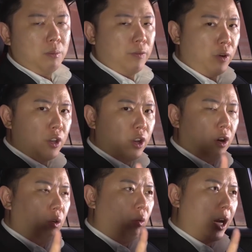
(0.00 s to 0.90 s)
Before you
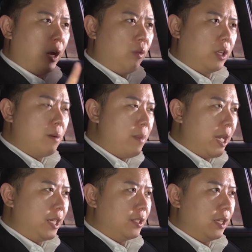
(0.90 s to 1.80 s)
go, what I
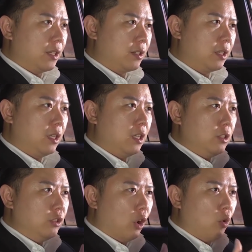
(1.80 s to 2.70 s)
recommend is this.
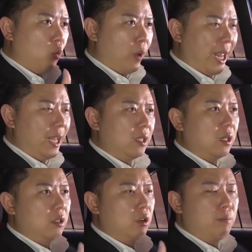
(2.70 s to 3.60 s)
Don't wait
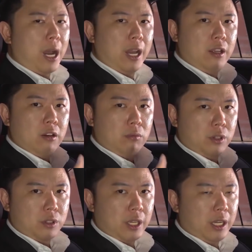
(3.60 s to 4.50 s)
to buy
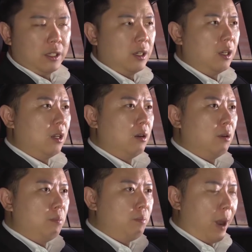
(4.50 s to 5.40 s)
real estate.
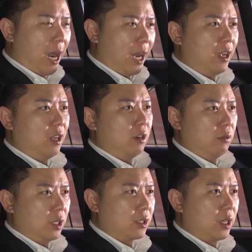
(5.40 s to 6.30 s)
Buy
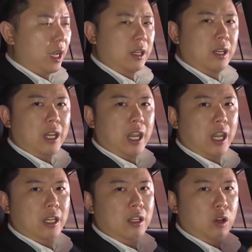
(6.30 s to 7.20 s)
real estate
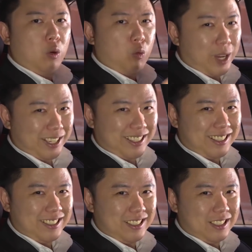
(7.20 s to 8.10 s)
and wait.
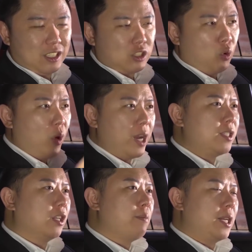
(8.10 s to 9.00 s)
So when
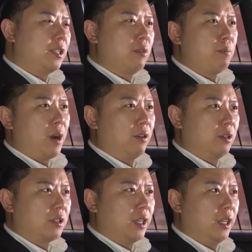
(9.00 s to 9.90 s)
is it the best time to buy
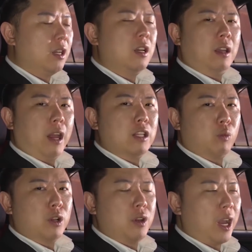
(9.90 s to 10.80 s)
real estate? It's
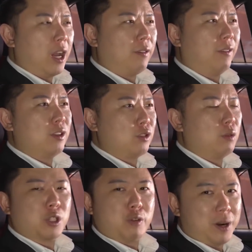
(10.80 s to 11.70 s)
when you have
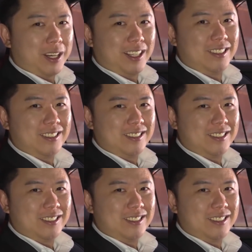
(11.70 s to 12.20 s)
so much money.